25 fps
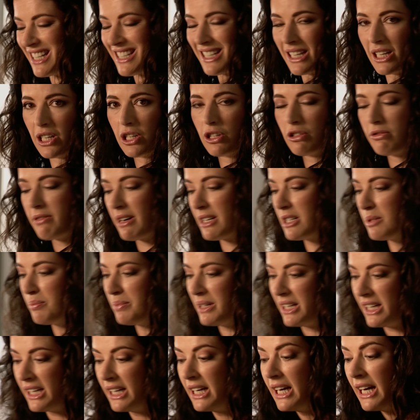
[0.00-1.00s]
it's
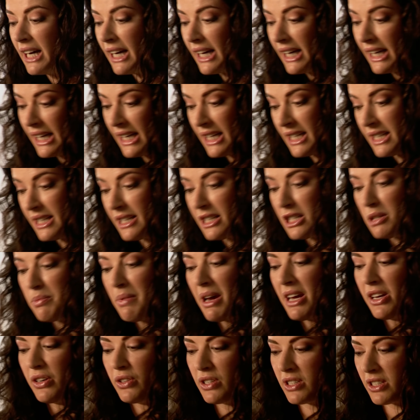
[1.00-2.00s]
incredibly easy to
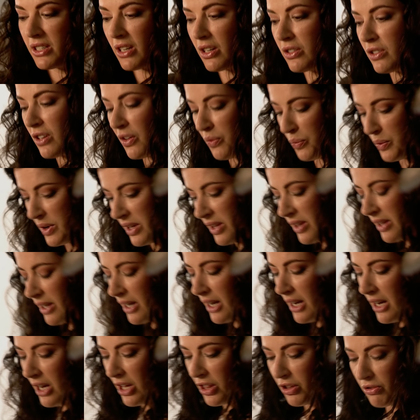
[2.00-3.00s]
make. You just start off with
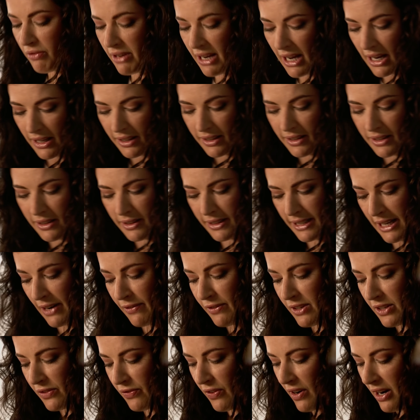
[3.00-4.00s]

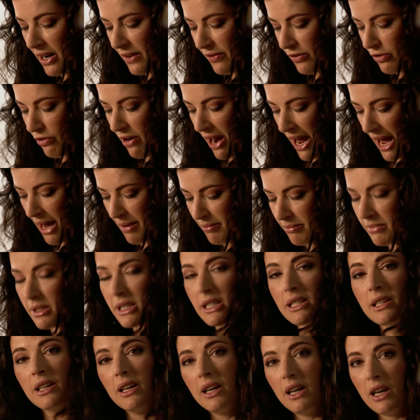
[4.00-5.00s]
375
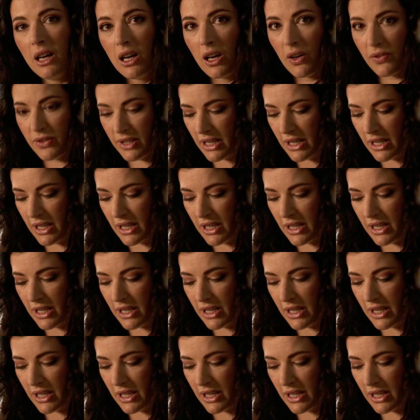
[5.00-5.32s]
grams of